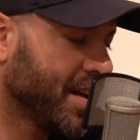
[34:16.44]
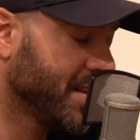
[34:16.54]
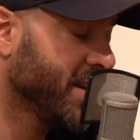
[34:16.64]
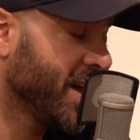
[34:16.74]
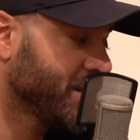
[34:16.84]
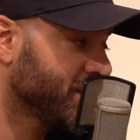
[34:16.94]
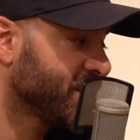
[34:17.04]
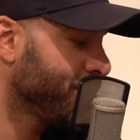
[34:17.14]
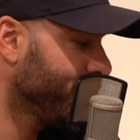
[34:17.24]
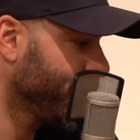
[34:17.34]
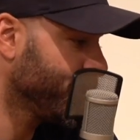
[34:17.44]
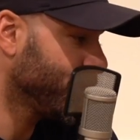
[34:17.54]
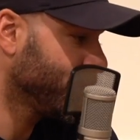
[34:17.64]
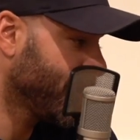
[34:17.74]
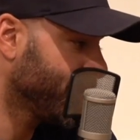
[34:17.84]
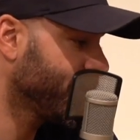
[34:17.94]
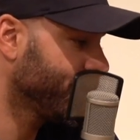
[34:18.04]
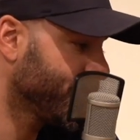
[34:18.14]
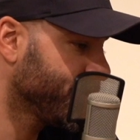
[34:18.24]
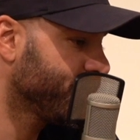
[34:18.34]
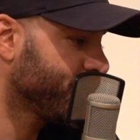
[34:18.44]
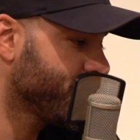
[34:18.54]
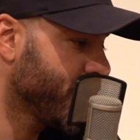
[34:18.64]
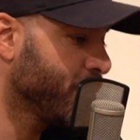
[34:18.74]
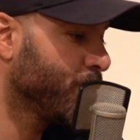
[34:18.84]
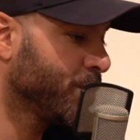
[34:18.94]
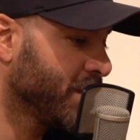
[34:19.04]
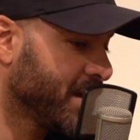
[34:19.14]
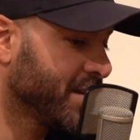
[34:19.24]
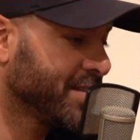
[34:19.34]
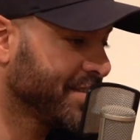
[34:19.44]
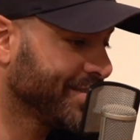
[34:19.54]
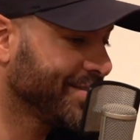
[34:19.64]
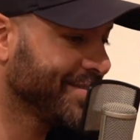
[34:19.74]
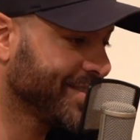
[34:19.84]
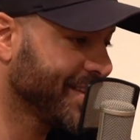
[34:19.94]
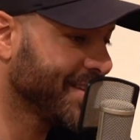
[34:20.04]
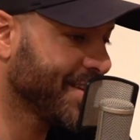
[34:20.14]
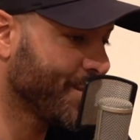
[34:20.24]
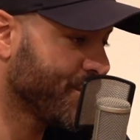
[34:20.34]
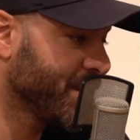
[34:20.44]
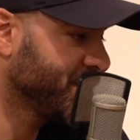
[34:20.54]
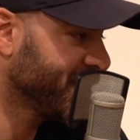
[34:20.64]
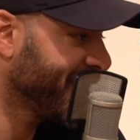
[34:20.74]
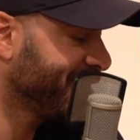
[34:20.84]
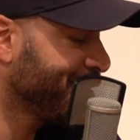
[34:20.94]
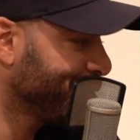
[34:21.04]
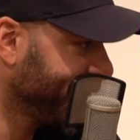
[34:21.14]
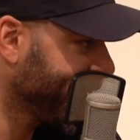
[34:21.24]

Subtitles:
I think it has for some people. I think for people that appreciate and know the